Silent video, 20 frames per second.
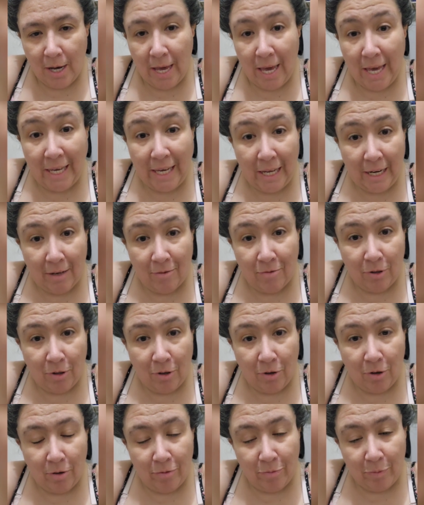and get
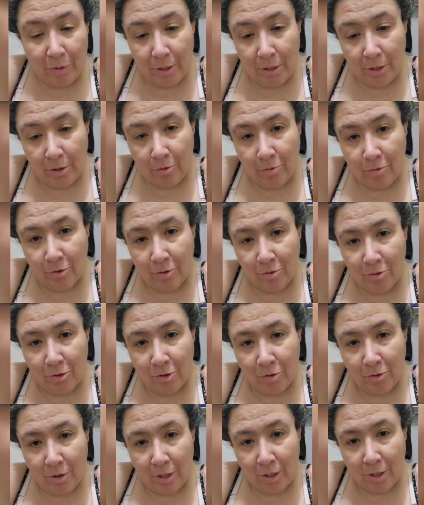everything off my cell phone
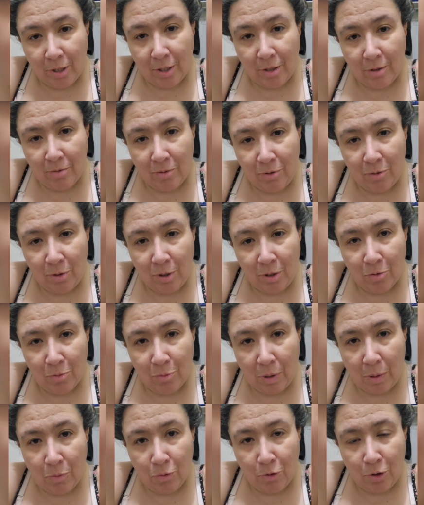so I can do another
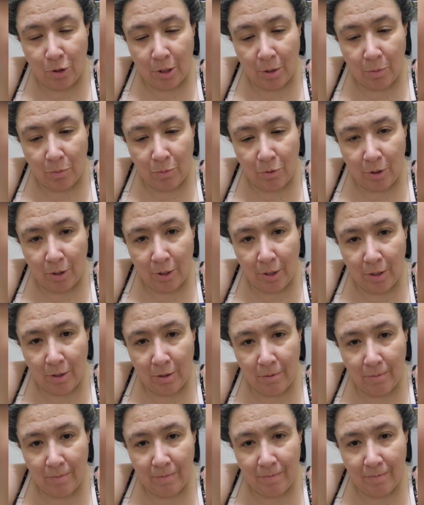memory dump with it.